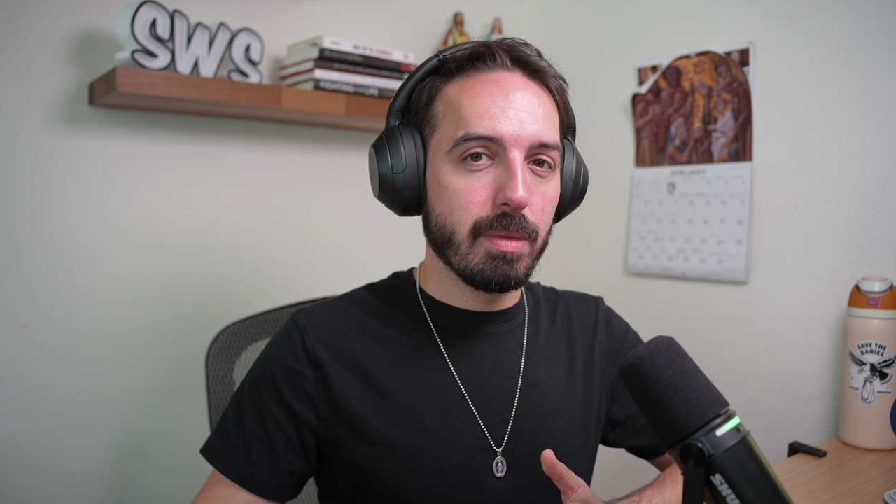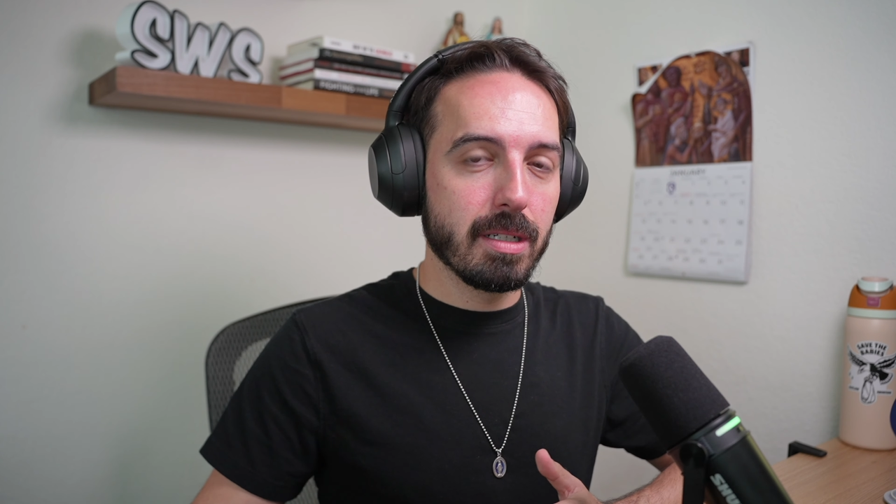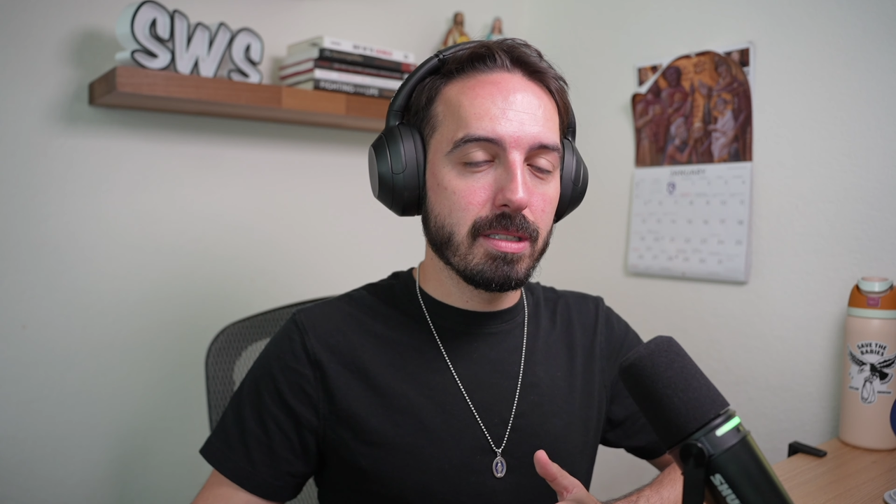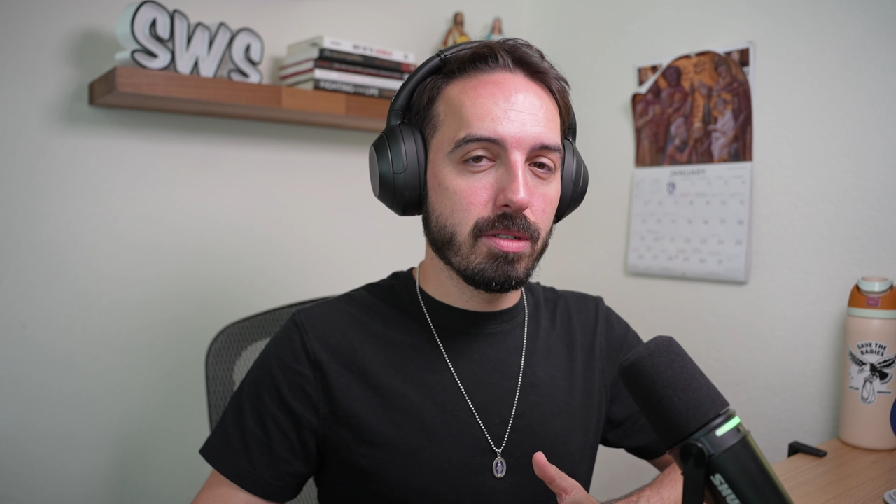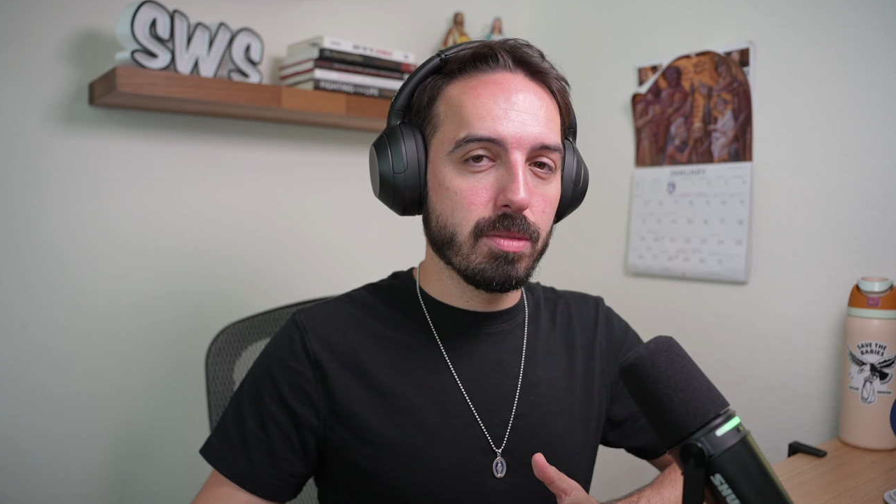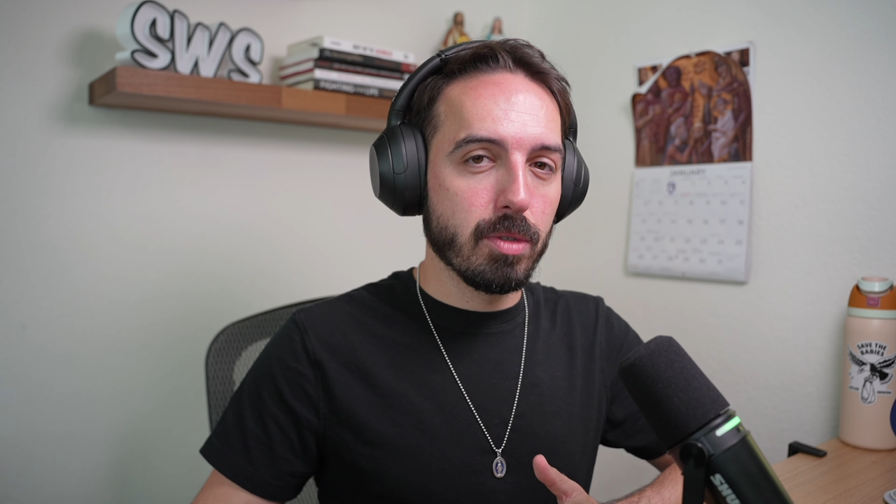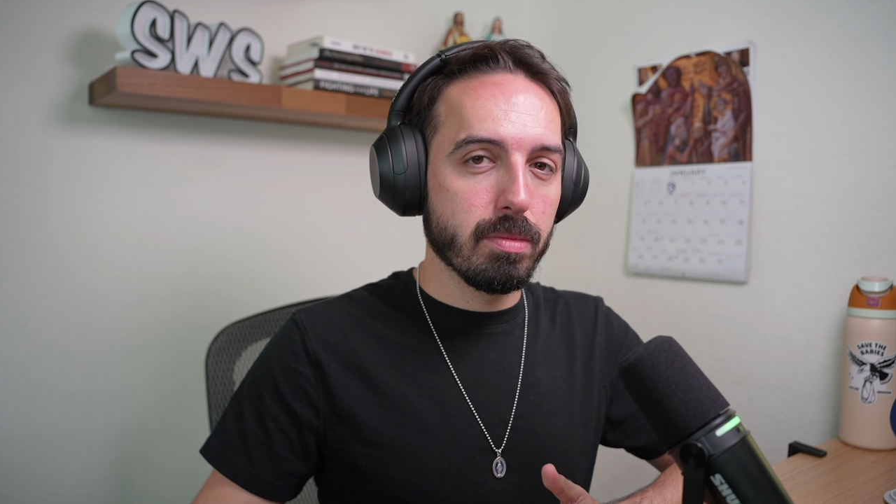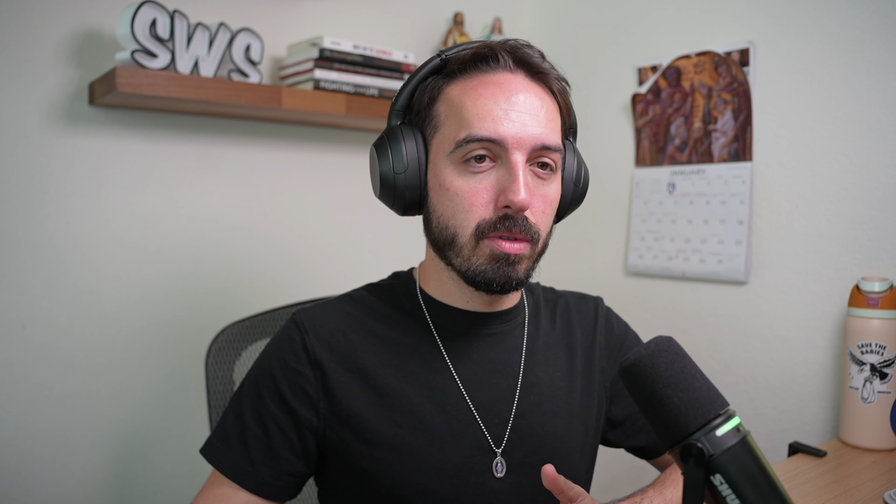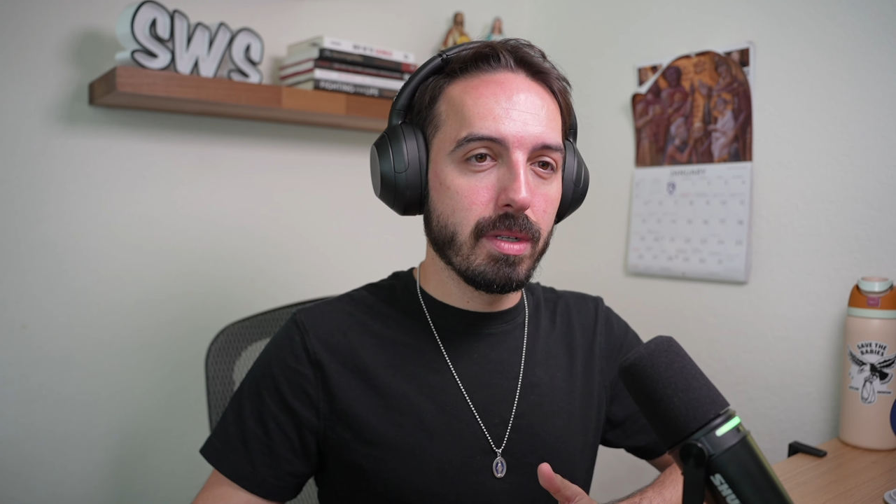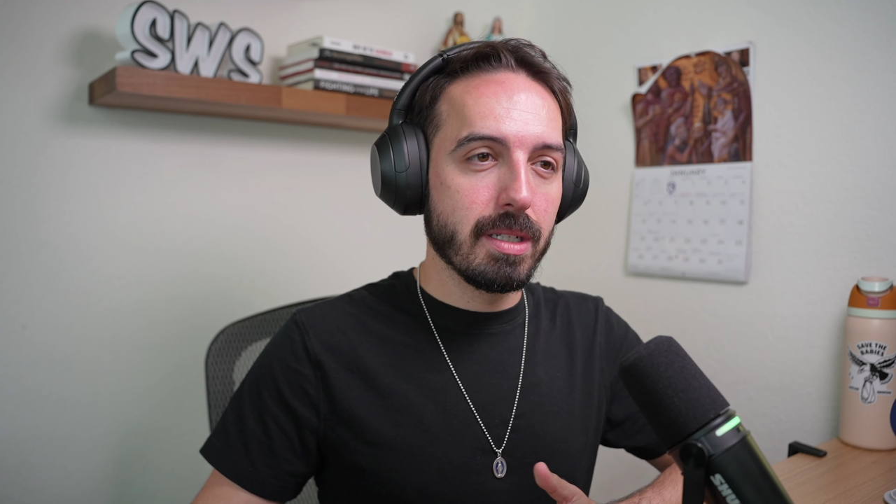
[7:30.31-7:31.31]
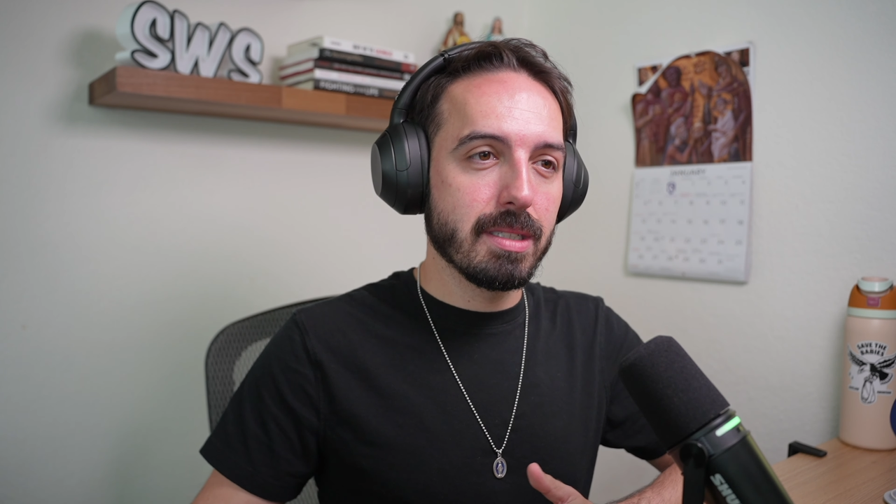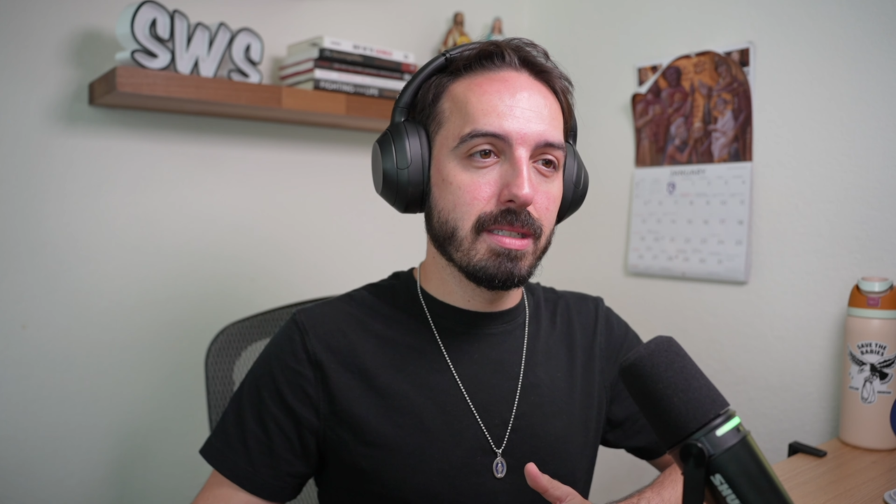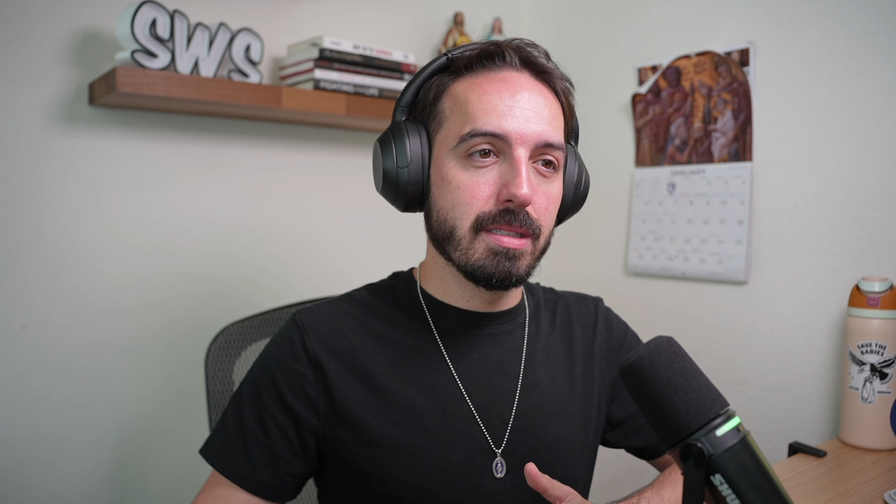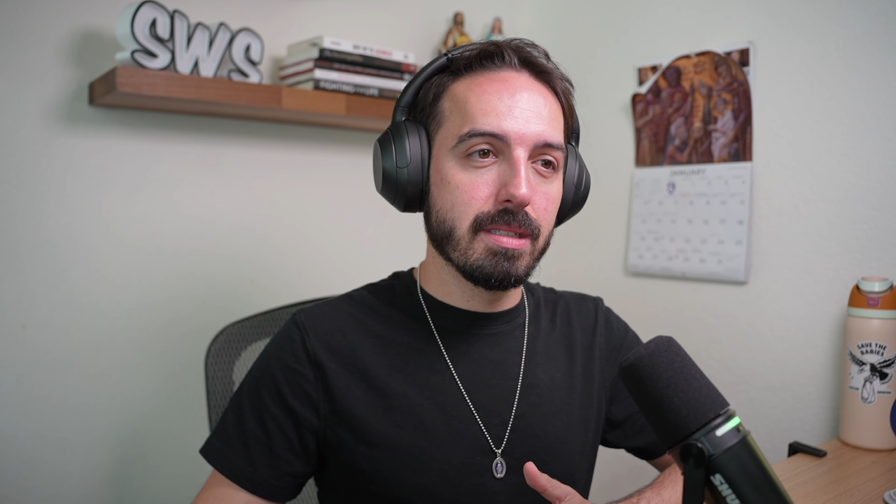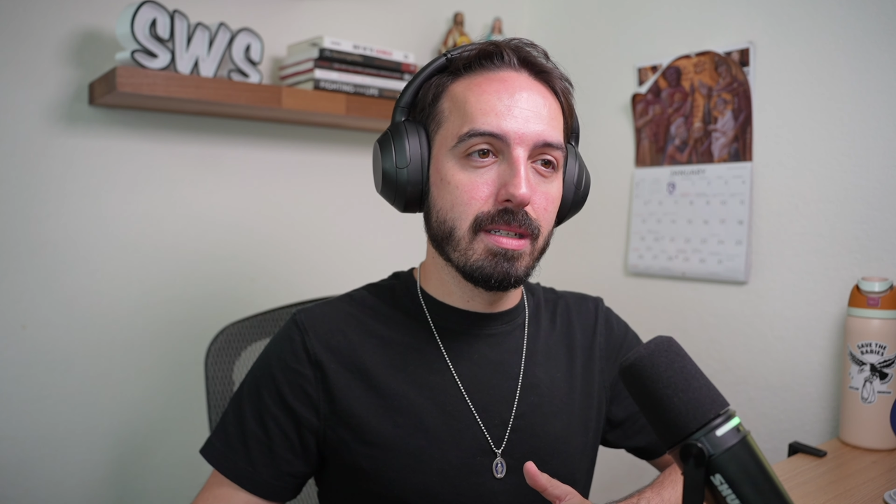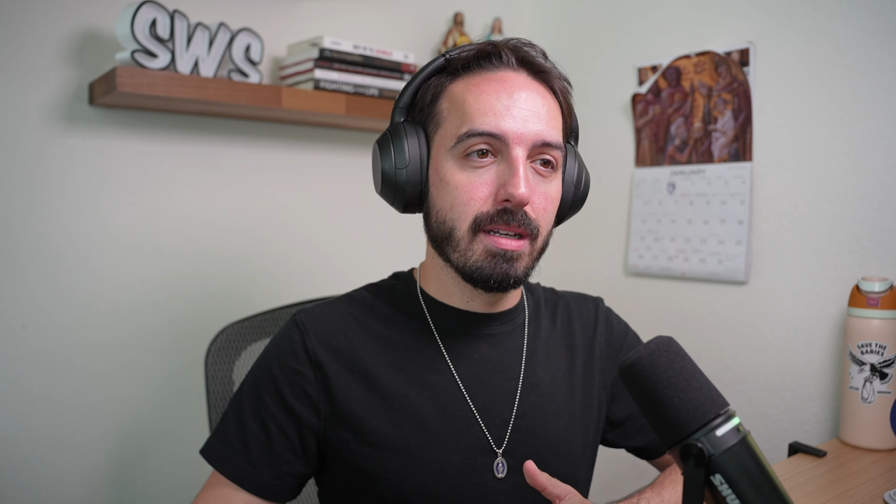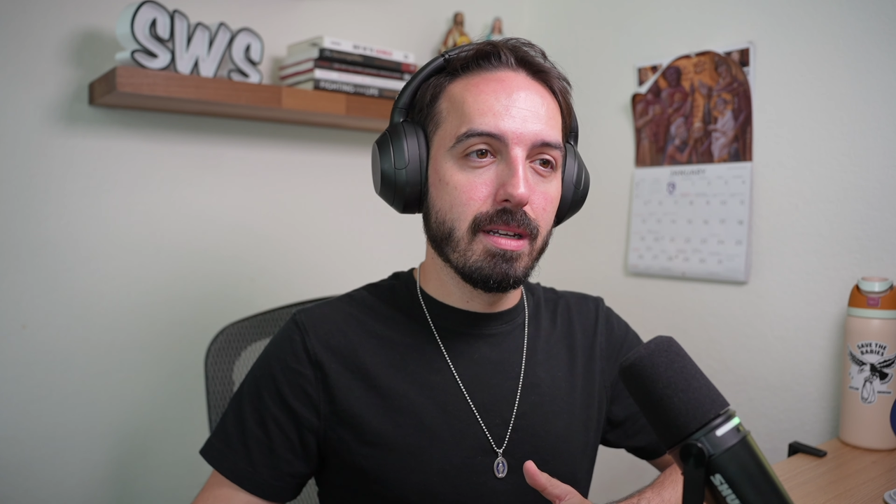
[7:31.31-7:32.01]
because there's multiple witnesses.